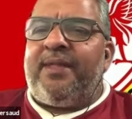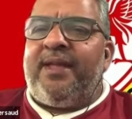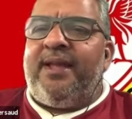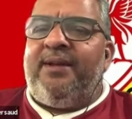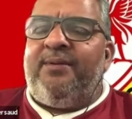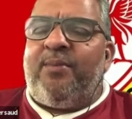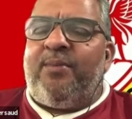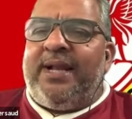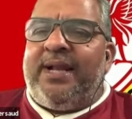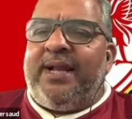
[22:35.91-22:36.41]

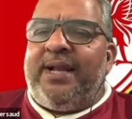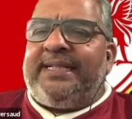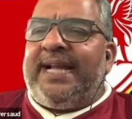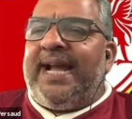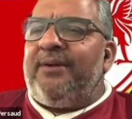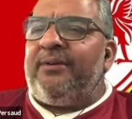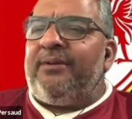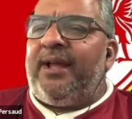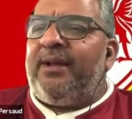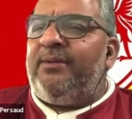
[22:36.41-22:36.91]
he went
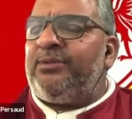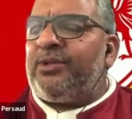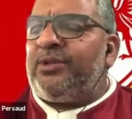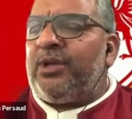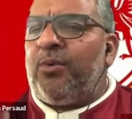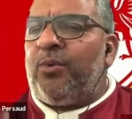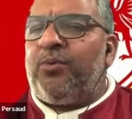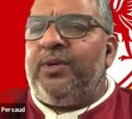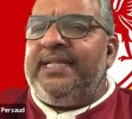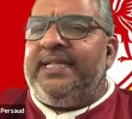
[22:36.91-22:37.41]
down like he was
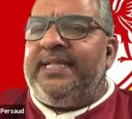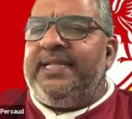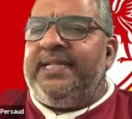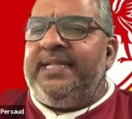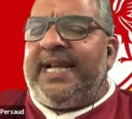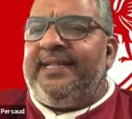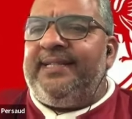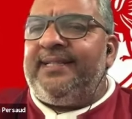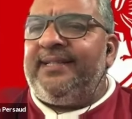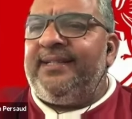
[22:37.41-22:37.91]
holding his
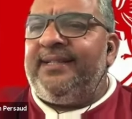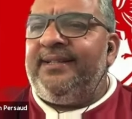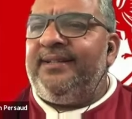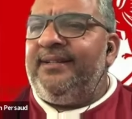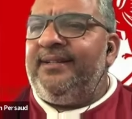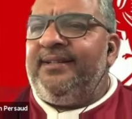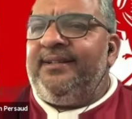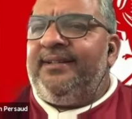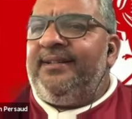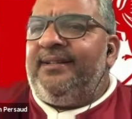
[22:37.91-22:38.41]
head.
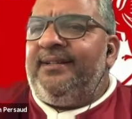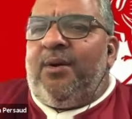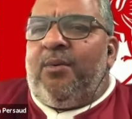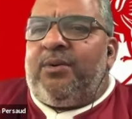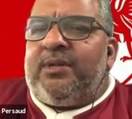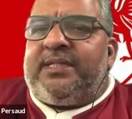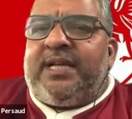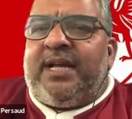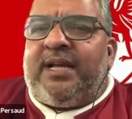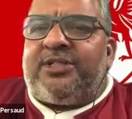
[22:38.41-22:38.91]
No
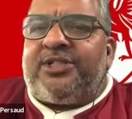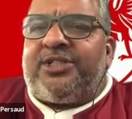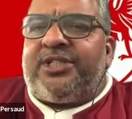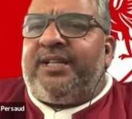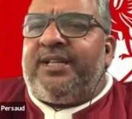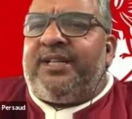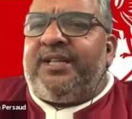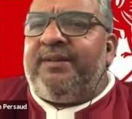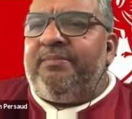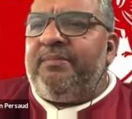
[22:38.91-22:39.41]
one
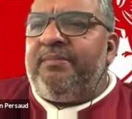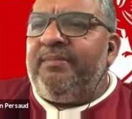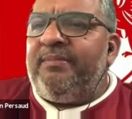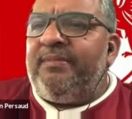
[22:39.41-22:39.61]
touched him.